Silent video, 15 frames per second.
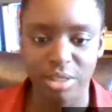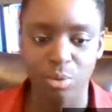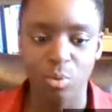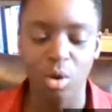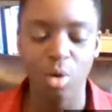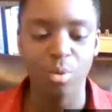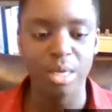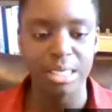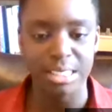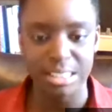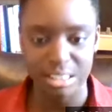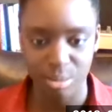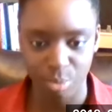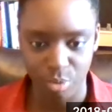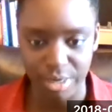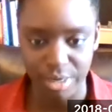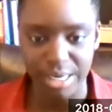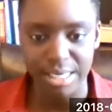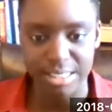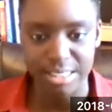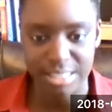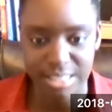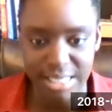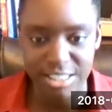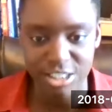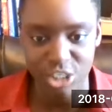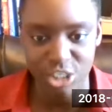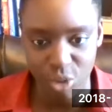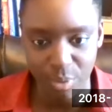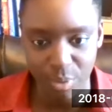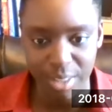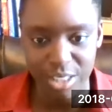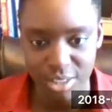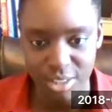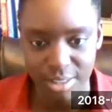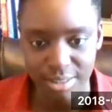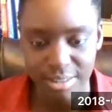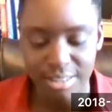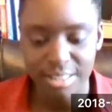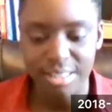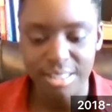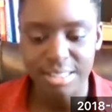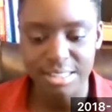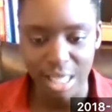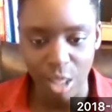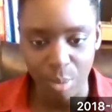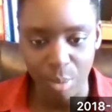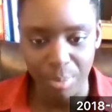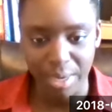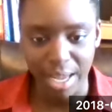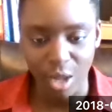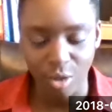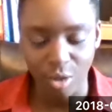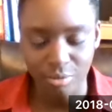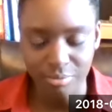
what we need to bring to that situation mm-hmm. to help it out.